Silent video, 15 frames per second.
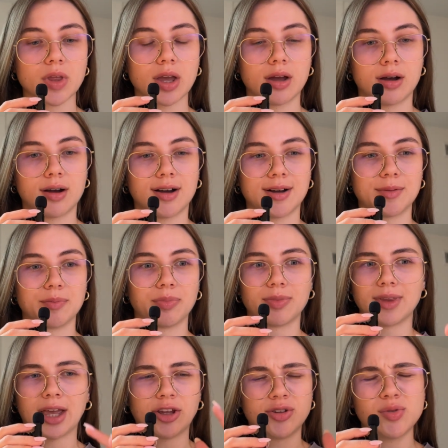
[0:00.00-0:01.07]

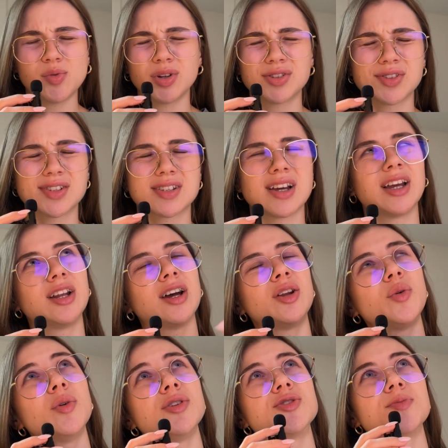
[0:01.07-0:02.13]
I don't want to I
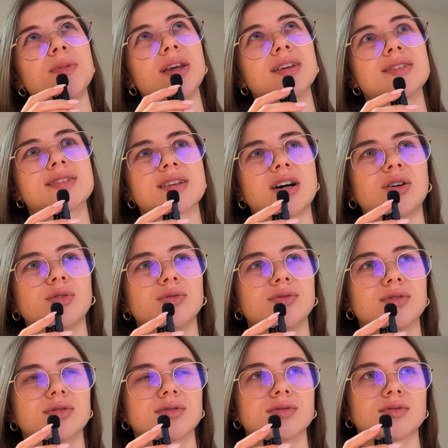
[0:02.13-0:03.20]
don't want to make it
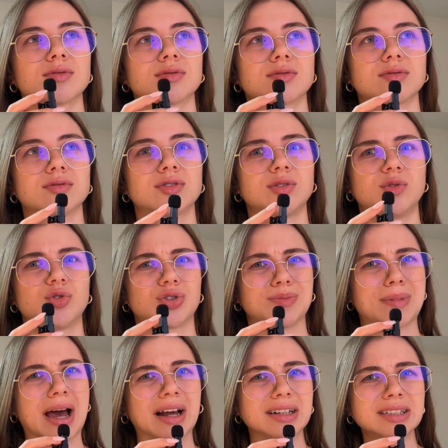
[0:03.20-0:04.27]
sound too
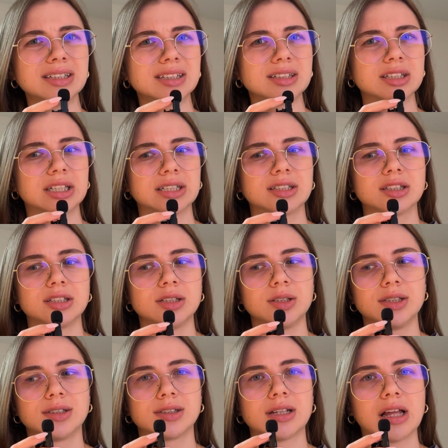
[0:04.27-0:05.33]
dramatic because
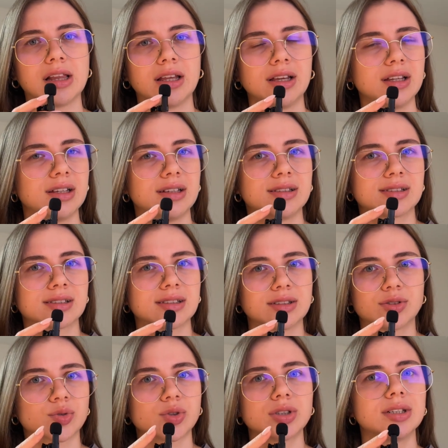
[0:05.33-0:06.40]
it's not like it's
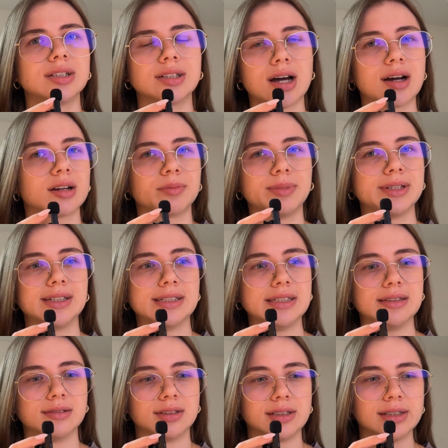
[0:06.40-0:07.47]
really not a big
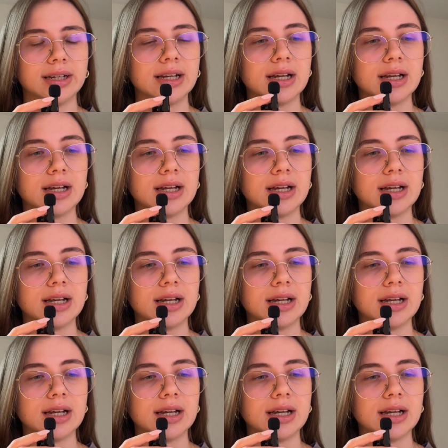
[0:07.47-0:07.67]
deal.